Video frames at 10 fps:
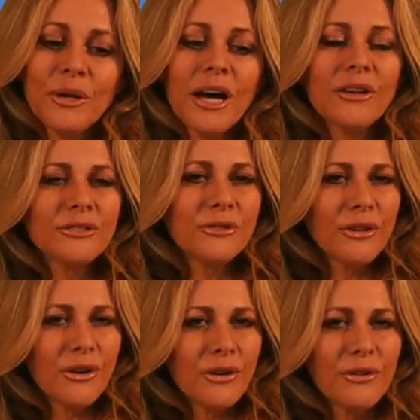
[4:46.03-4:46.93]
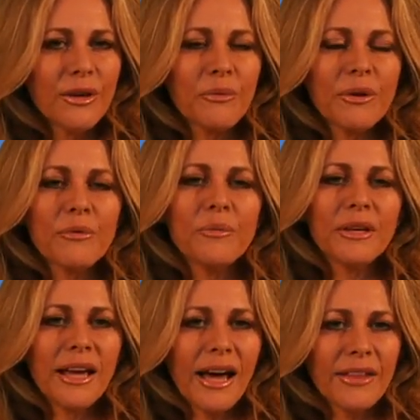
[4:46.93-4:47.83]
We also know that we will
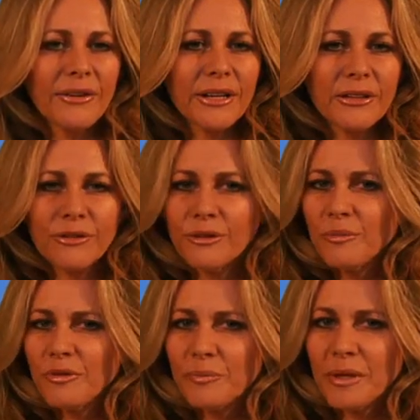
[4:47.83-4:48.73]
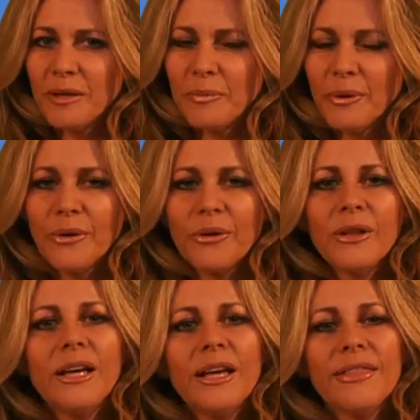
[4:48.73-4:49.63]
be gathering a group of people